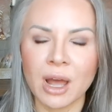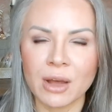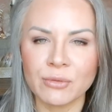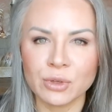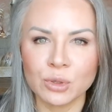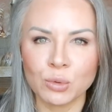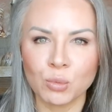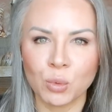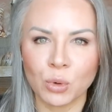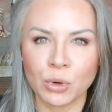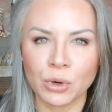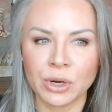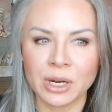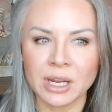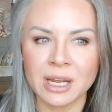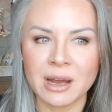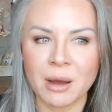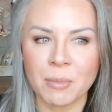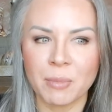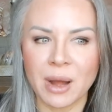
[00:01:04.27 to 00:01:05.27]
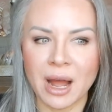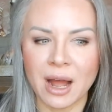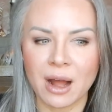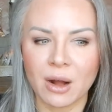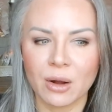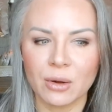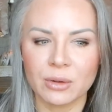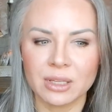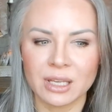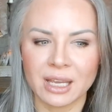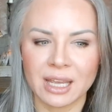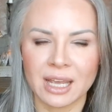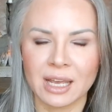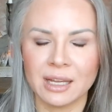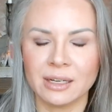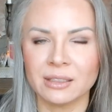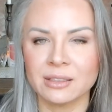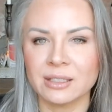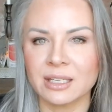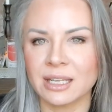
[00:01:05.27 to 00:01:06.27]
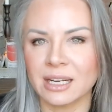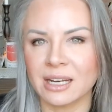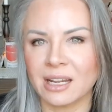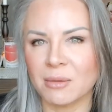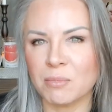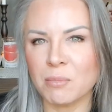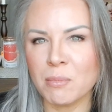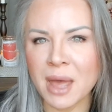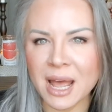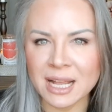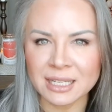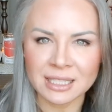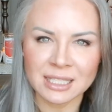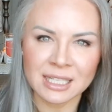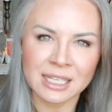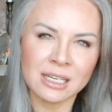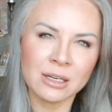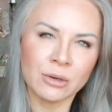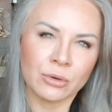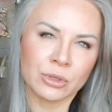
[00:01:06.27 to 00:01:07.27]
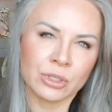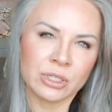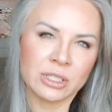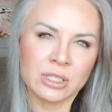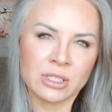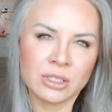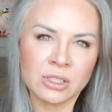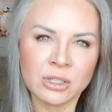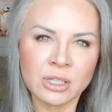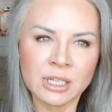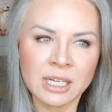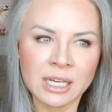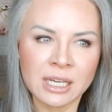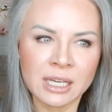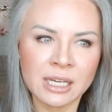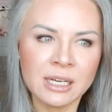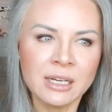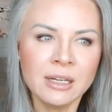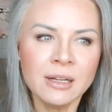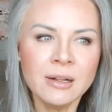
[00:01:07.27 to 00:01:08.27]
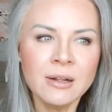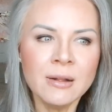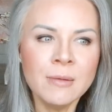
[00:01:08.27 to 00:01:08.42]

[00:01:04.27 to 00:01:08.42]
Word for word: have to worry about the candles getting messy or sooty.